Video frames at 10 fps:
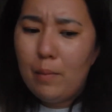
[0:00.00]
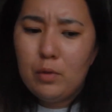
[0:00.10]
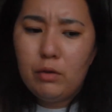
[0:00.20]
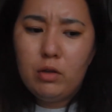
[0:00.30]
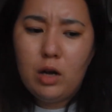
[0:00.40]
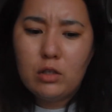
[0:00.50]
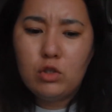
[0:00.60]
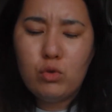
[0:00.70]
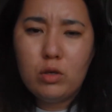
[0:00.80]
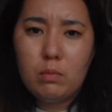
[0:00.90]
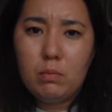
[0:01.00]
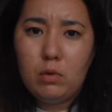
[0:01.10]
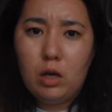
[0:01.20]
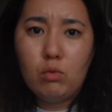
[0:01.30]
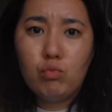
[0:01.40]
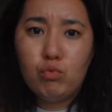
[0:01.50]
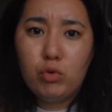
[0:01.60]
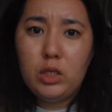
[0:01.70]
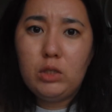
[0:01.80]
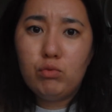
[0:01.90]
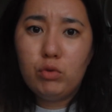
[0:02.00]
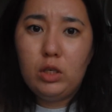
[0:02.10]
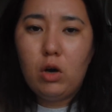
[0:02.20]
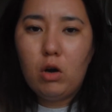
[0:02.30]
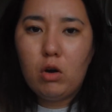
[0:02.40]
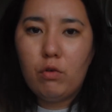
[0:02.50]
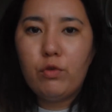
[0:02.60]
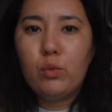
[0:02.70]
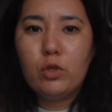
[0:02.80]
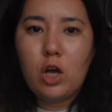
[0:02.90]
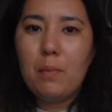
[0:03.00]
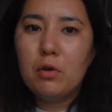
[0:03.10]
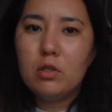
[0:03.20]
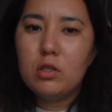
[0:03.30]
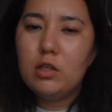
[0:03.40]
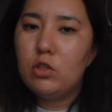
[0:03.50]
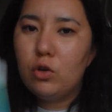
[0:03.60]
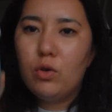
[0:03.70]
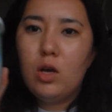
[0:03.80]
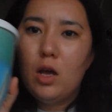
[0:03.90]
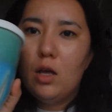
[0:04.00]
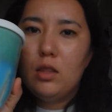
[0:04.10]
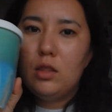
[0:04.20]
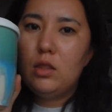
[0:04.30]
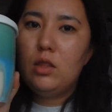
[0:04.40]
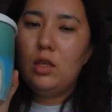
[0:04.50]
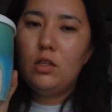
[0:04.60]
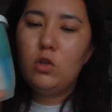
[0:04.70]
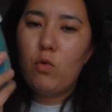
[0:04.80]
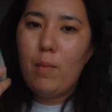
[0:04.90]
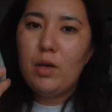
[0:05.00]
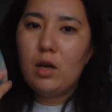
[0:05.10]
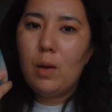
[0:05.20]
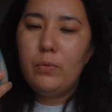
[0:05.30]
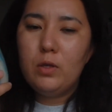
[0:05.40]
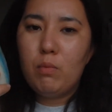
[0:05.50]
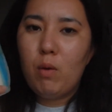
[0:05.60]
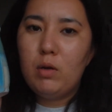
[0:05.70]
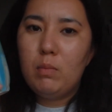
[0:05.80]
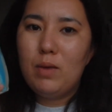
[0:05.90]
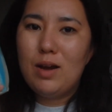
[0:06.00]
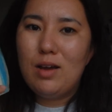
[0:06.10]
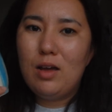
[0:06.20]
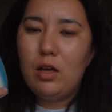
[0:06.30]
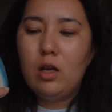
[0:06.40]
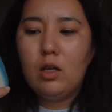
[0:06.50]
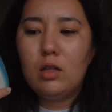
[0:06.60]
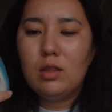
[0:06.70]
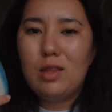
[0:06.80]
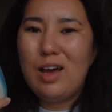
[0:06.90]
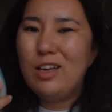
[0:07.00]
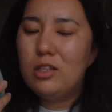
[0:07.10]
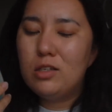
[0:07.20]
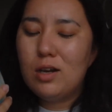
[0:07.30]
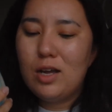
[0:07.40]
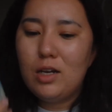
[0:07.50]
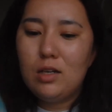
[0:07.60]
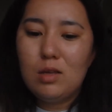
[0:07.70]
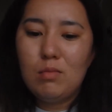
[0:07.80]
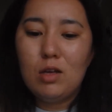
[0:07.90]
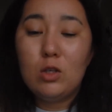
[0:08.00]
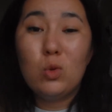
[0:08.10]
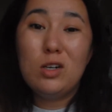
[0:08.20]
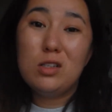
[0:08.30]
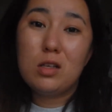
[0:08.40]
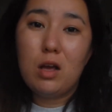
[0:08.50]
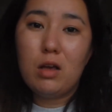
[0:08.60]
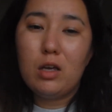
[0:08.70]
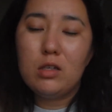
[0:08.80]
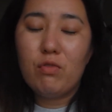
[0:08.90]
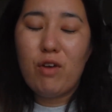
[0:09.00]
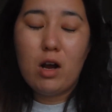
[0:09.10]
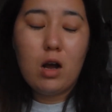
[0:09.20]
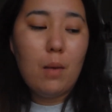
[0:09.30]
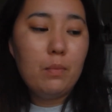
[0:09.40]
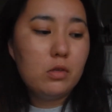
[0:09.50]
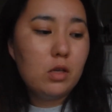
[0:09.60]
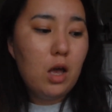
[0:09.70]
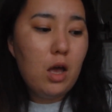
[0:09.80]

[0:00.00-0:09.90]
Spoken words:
If you like to drink like really hot coffee, which I personally don't, then ceramic cups are probably better at insulating them, as well as I guess Frank cups.